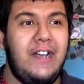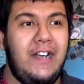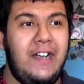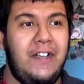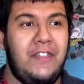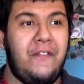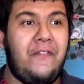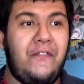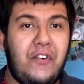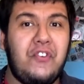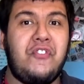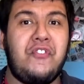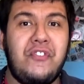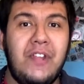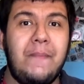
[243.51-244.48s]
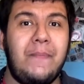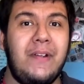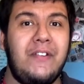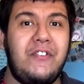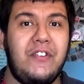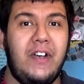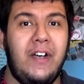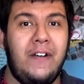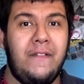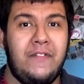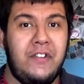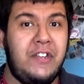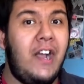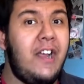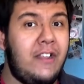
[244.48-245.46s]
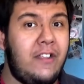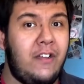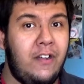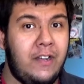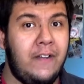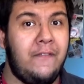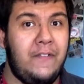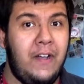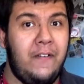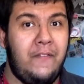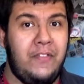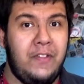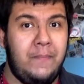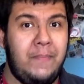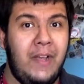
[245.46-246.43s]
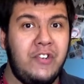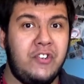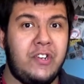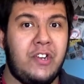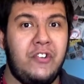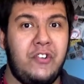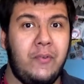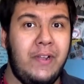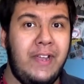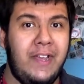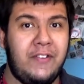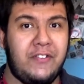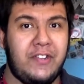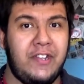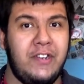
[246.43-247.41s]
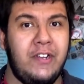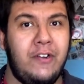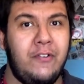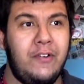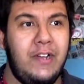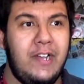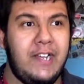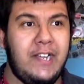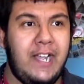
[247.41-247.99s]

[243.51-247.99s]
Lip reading: the first snippets of the dialogue, of the Banjo-Kazooie-esque, you know,